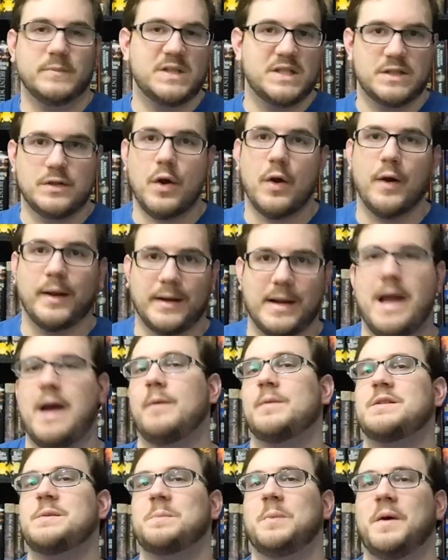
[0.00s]
starting
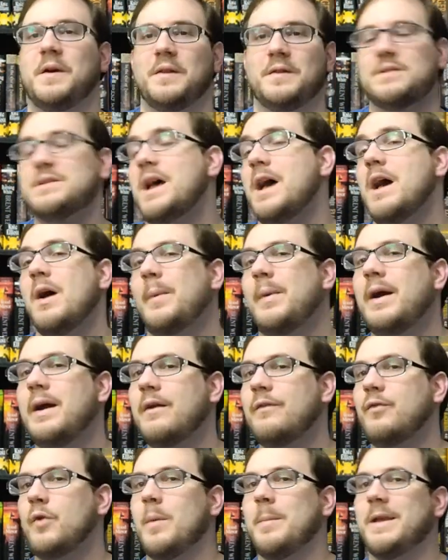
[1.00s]
now with spoilers. We
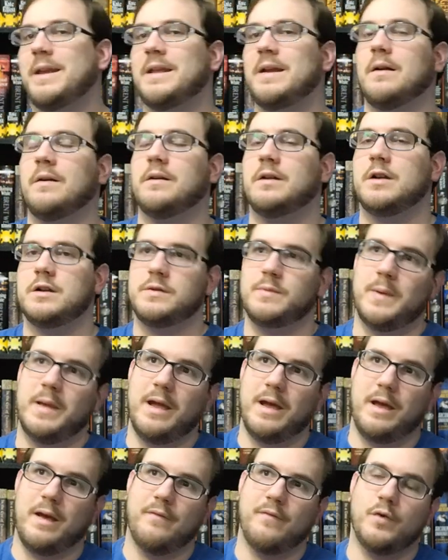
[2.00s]
got our 4 main characters.
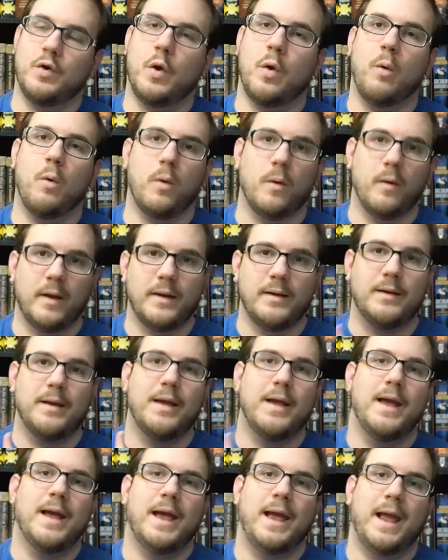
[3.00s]
We have
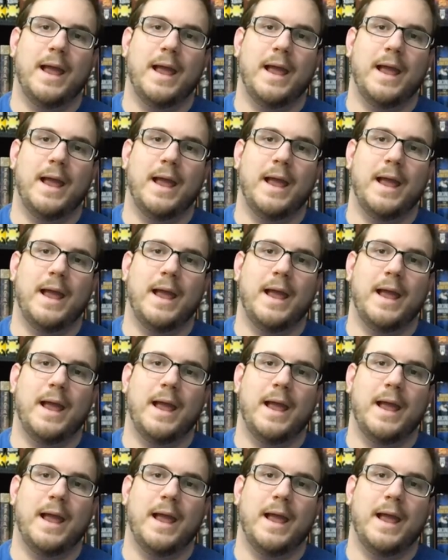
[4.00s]
Corin,